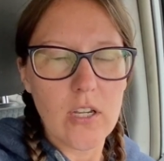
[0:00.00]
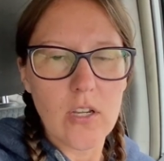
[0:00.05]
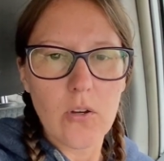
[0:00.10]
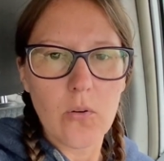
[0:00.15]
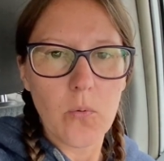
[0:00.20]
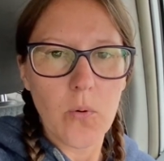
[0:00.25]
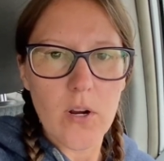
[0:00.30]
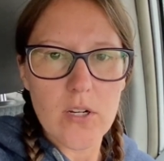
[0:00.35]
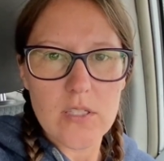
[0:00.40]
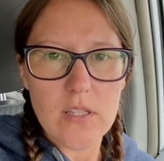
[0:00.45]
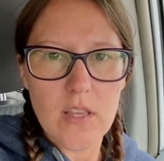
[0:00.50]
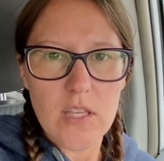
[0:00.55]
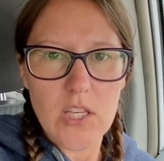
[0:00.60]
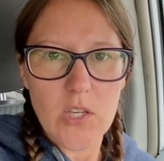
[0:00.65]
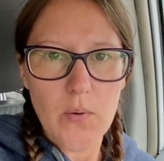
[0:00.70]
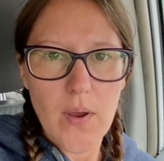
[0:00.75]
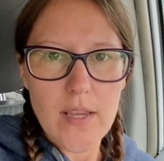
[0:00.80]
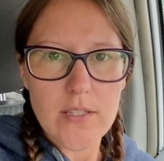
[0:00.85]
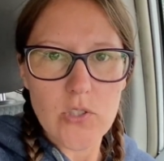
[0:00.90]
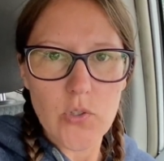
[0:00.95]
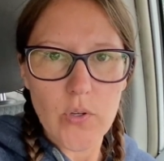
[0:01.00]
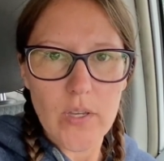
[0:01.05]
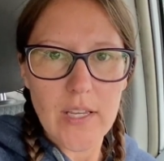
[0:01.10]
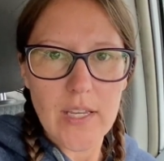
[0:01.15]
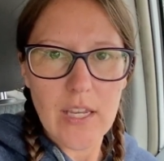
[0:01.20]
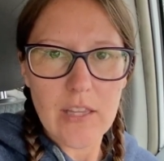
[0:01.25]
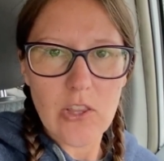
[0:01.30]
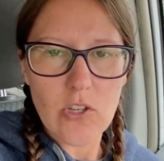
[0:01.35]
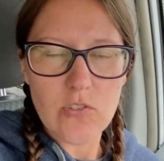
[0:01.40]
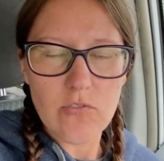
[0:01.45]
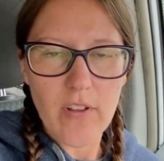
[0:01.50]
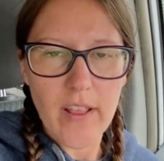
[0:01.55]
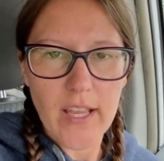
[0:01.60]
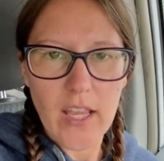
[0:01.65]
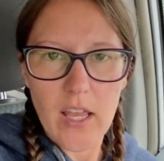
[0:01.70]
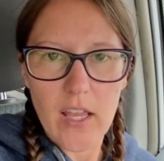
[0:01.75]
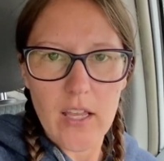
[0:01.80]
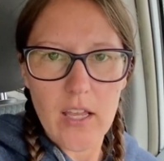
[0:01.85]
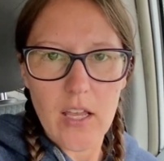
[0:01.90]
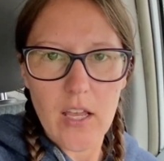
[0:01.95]
Whereas in the US, you can get those for like
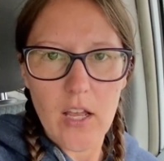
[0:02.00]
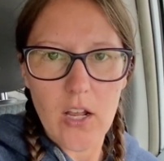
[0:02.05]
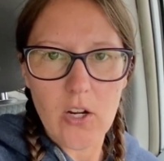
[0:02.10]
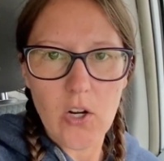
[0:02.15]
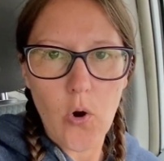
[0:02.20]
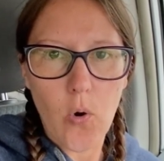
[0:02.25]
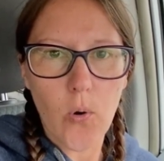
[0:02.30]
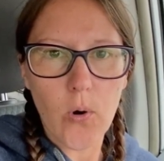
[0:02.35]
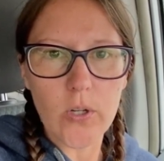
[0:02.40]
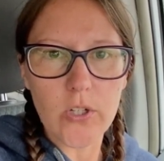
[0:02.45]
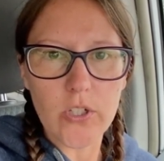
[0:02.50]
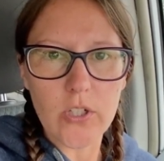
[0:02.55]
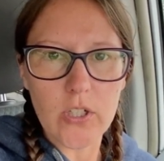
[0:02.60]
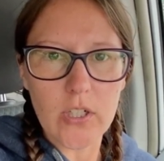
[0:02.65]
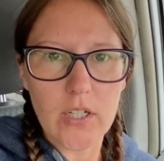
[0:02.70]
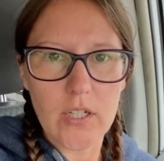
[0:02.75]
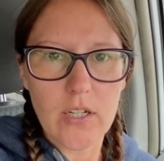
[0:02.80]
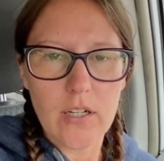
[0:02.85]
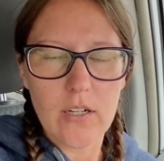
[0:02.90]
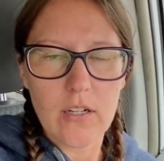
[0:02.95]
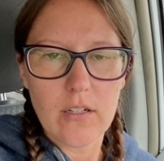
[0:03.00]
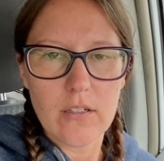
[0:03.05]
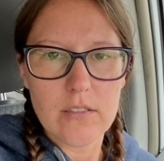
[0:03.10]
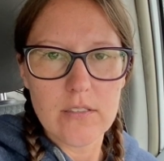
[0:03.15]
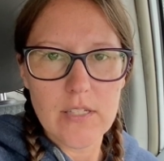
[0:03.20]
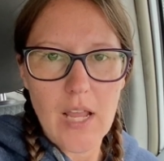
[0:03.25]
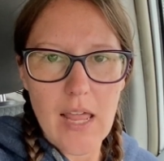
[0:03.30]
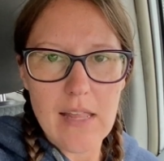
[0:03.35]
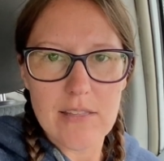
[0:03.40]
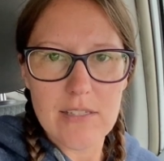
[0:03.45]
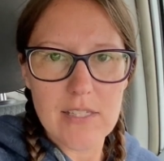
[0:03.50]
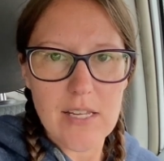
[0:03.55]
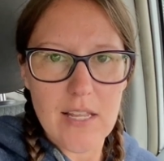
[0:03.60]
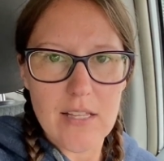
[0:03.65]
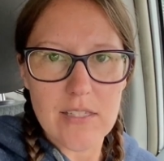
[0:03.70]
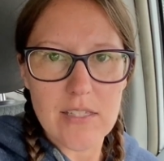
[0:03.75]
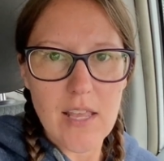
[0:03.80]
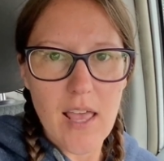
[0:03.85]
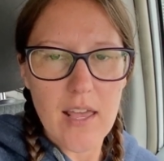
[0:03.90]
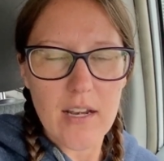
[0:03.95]
a quarter, 10
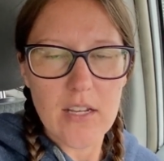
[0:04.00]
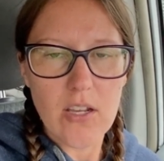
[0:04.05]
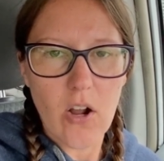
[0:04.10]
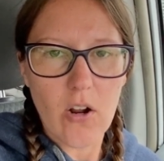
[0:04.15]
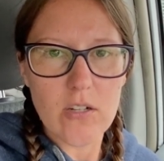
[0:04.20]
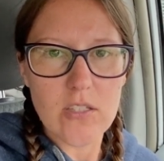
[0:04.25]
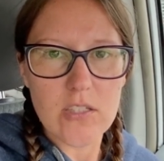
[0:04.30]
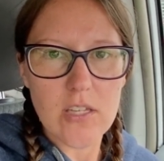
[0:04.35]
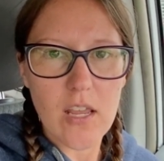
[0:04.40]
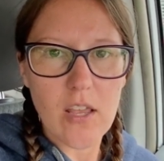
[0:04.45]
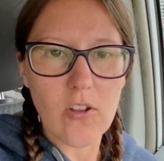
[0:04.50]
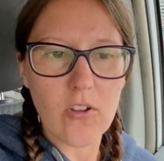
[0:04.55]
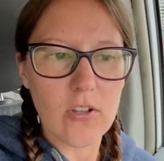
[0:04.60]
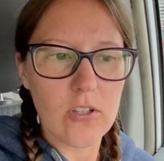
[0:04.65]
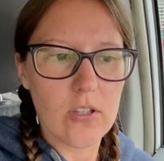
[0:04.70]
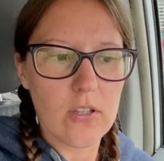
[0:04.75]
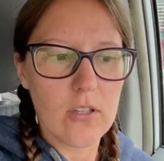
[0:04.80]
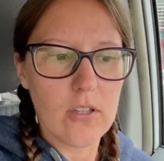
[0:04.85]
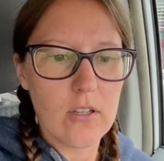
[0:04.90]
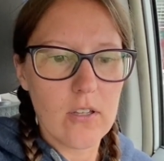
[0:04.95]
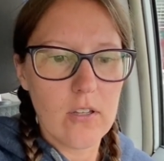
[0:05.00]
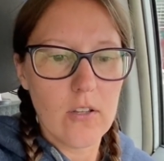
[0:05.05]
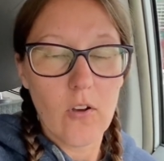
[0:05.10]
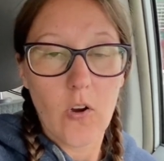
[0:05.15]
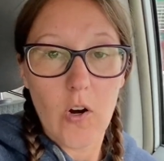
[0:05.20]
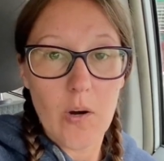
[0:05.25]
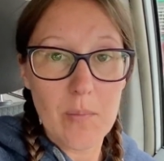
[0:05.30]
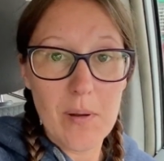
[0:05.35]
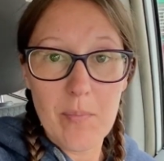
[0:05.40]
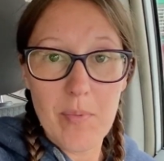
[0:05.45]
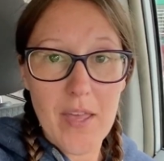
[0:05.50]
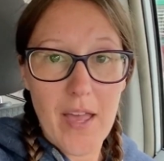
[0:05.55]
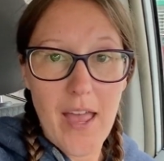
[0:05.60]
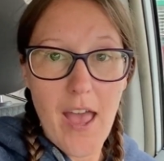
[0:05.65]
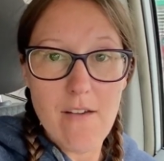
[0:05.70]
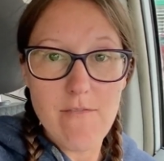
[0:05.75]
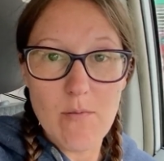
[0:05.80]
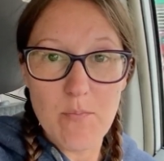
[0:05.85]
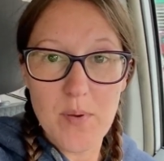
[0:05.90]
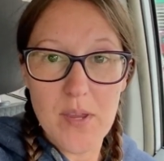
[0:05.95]
cents at a yard sale. Or maybe I
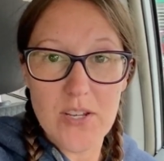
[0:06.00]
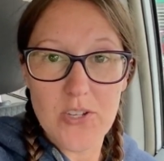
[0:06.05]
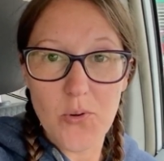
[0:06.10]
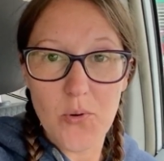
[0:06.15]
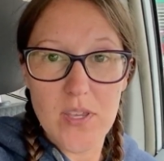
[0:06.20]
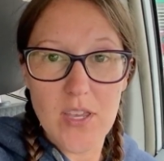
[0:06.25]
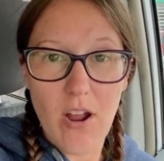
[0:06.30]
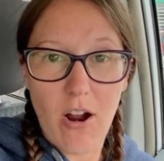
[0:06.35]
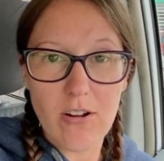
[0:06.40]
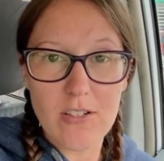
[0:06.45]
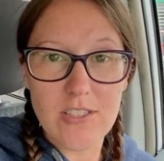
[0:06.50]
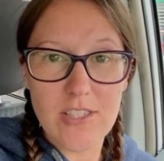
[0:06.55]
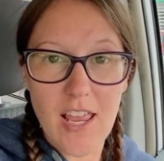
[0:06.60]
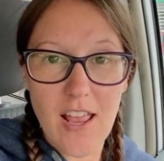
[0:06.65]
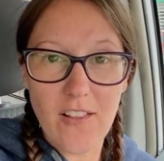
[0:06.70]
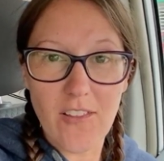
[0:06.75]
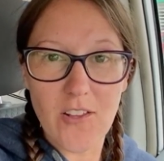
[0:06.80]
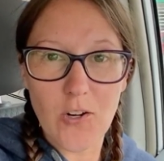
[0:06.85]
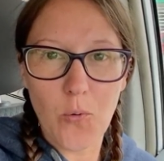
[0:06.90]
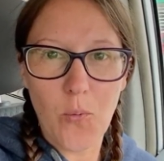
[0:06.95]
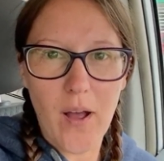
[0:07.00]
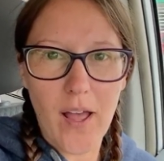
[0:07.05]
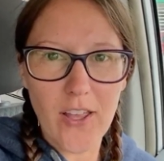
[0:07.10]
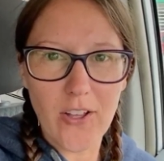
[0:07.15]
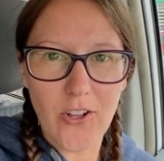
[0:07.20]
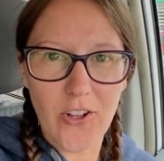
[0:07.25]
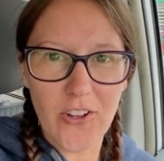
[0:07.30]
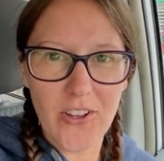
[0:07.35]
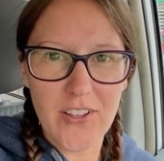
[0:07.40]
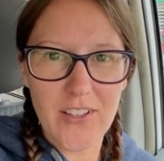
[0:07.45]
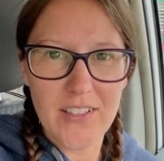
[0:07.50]
haven't been to a yard sale in a while.